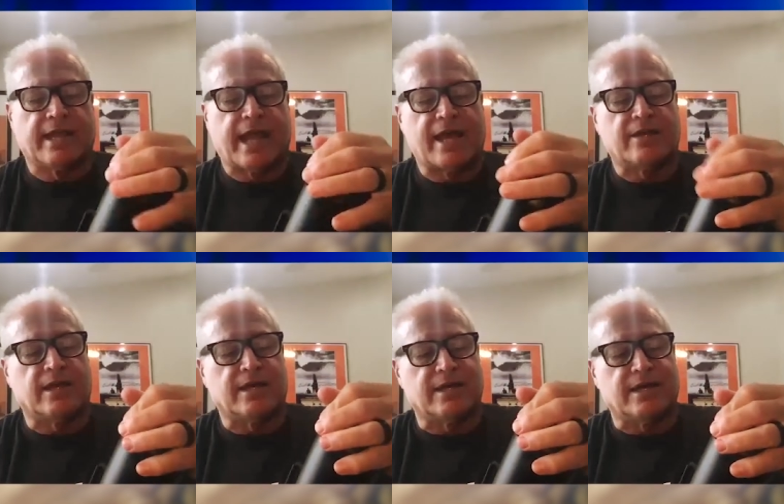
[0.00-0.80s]
had
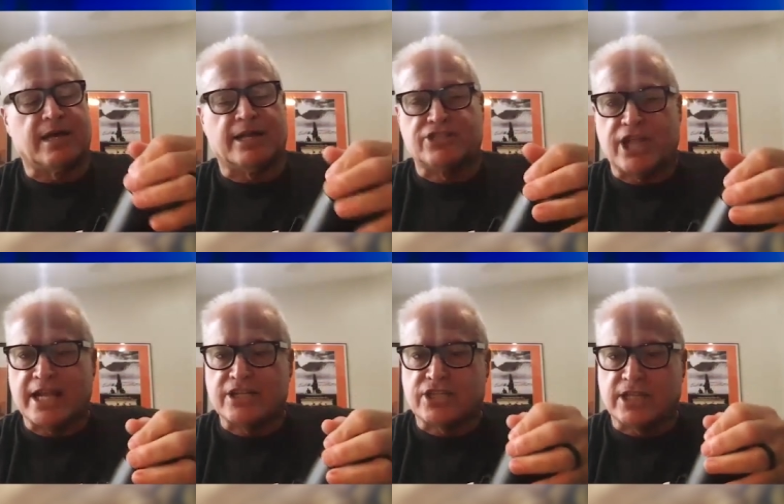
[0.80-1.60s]
a
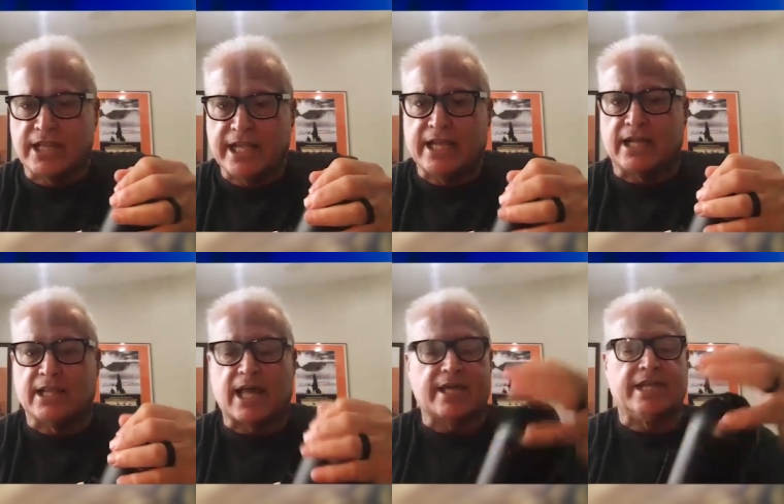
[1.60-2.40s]
chance to leak a
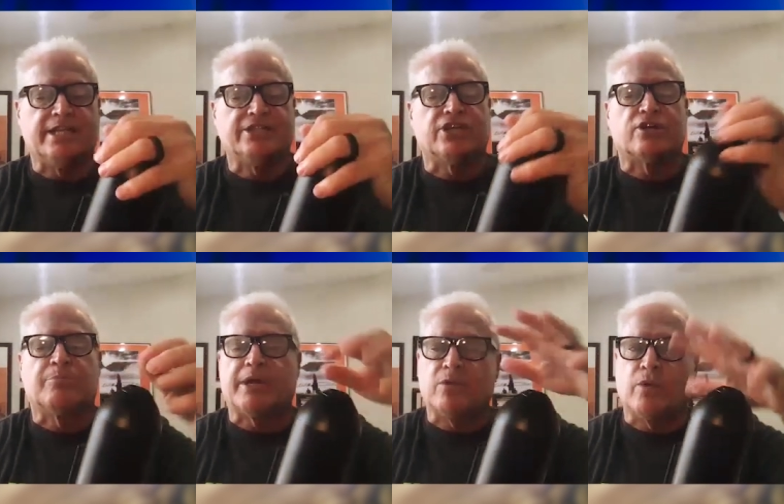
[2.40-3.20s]
lot easier,
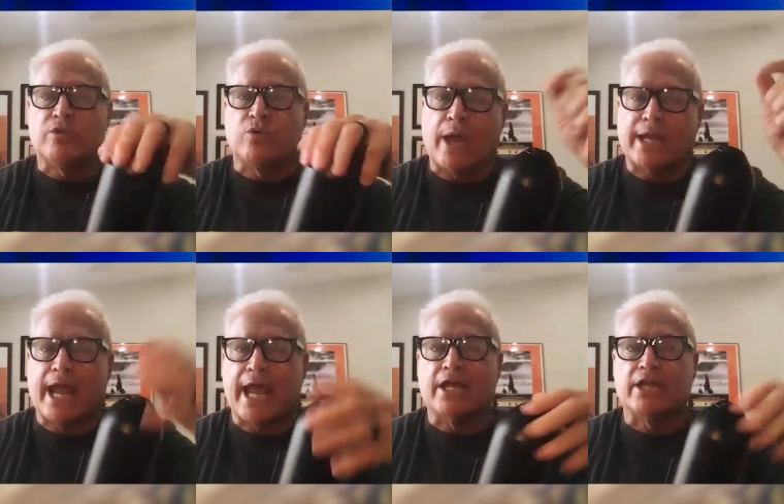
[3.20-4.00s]
but with wet
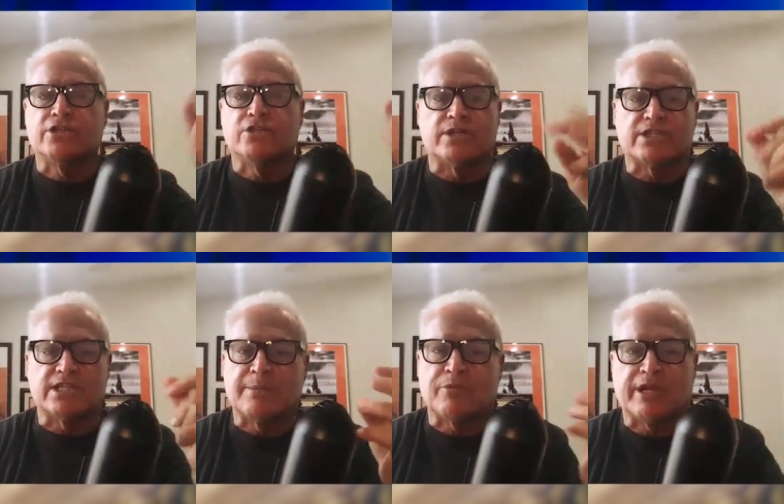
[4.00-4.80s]
hands, with slippery,